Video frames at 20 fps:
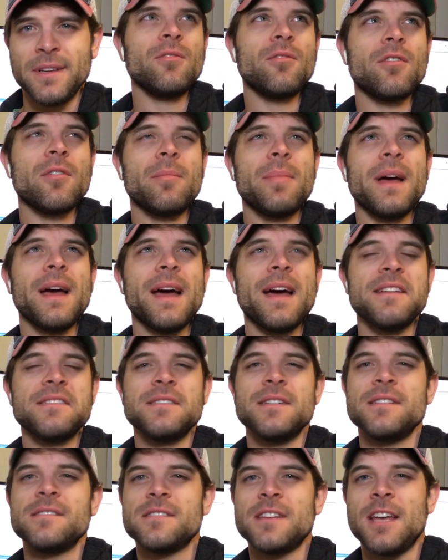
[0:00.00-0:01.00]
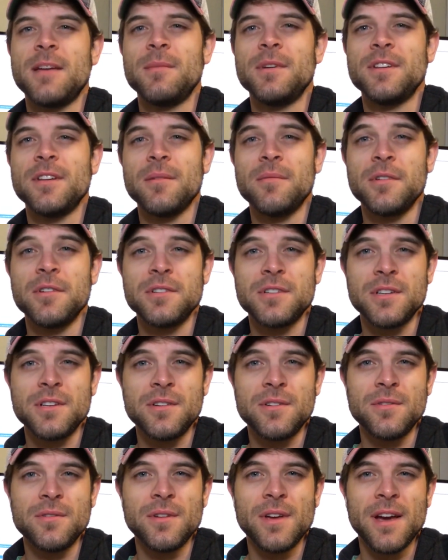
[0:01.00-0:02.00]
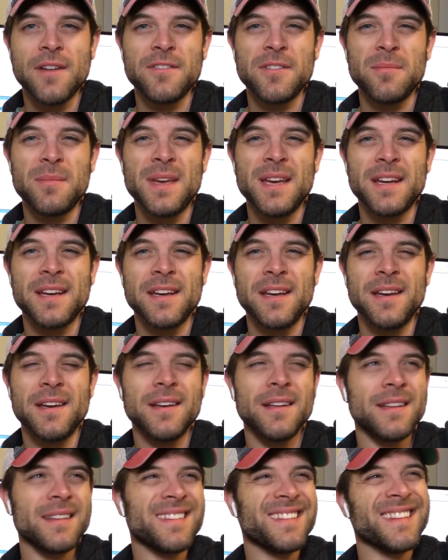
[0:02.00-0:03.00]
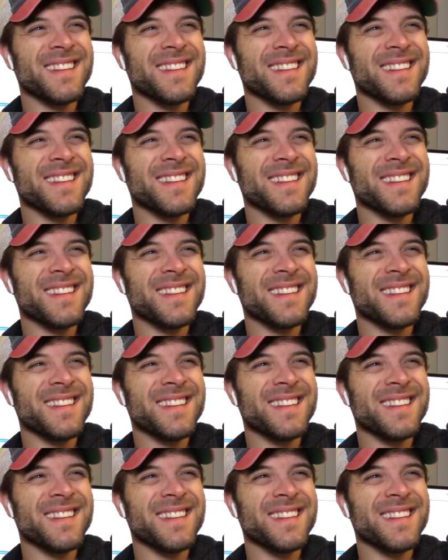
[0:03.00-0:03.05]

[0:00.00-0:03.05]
In order to pass an exam at WGU, you have to make it a, uh,